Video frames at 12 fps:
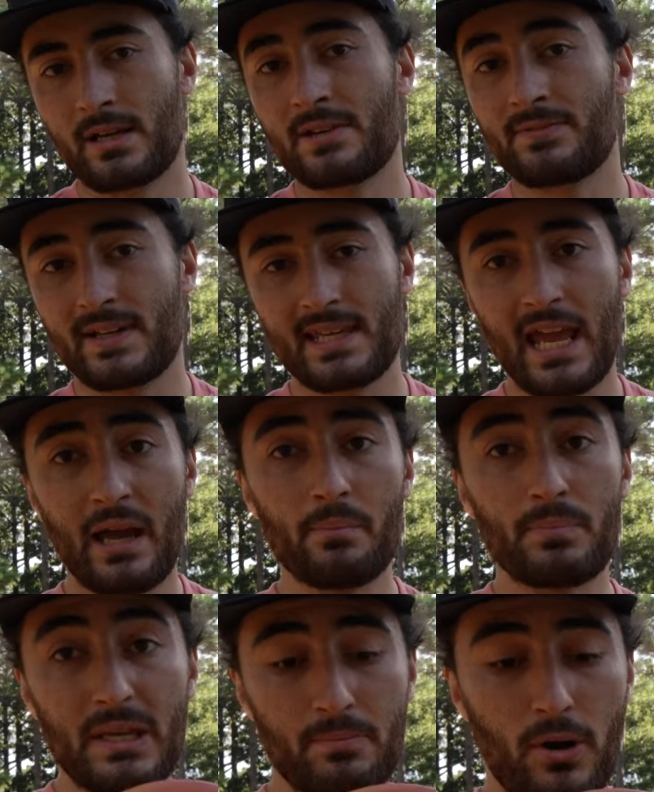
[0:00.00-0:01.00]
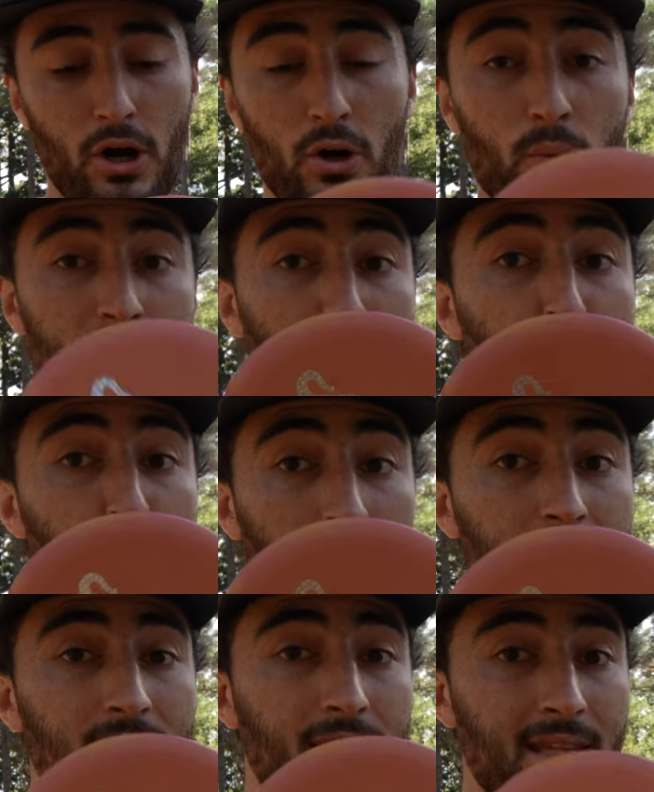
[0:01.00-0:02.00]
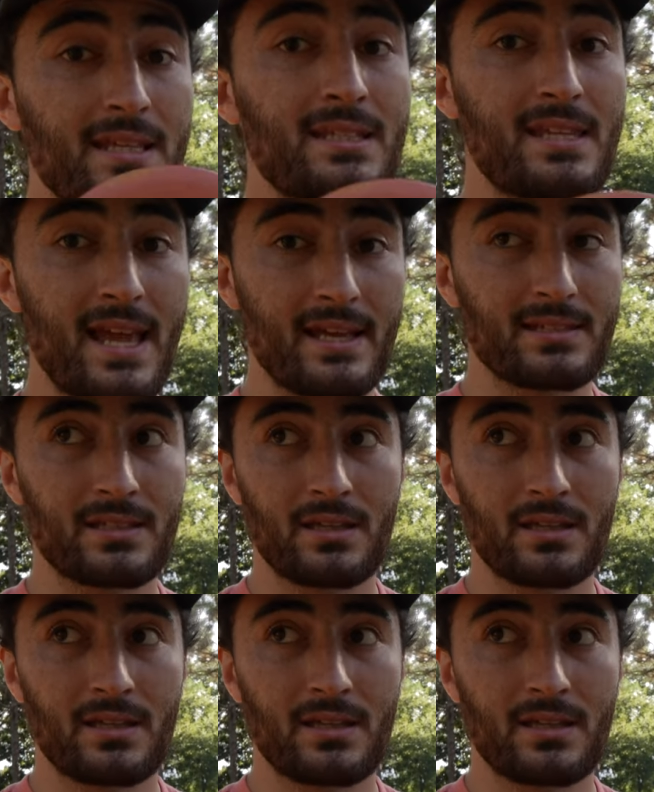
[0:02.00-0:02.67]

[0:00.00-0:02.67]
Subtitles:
and if I can't beat par with just this disc,